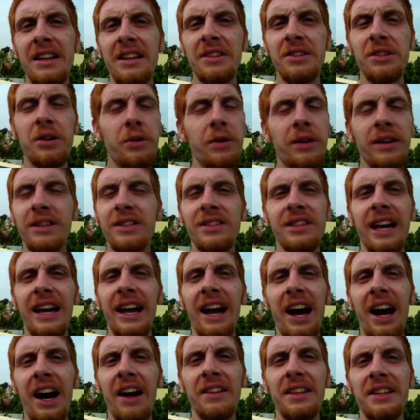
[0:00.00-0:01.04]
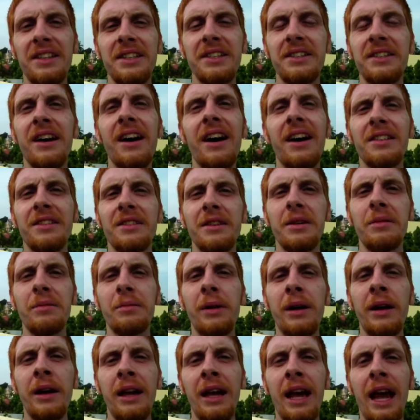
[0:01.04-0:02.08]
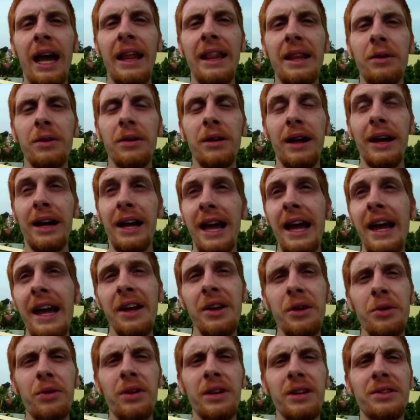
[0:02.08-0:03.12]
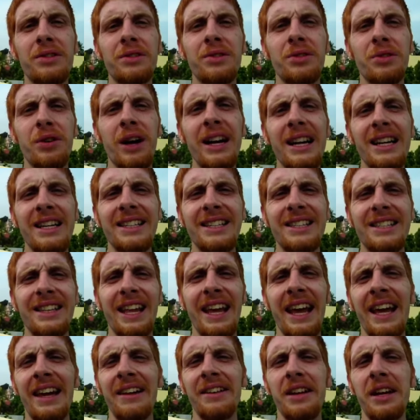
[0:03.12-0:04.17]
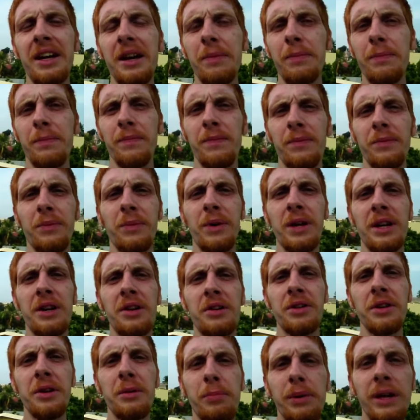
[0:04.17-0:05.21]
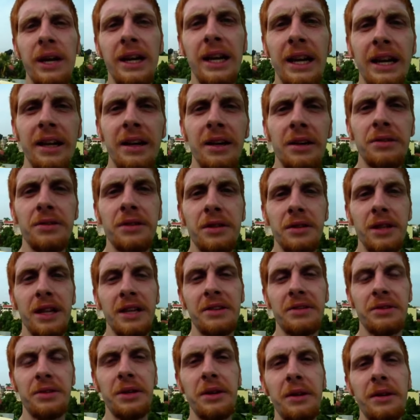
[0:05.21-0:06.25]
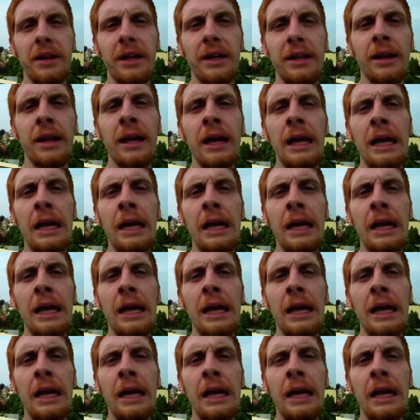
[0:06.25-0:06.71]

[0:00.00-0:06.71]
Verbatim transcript: So we were just like, oh, this is awesome. And then we're like, hey, you want to try to stand up? We know you're being healed, so let's do it.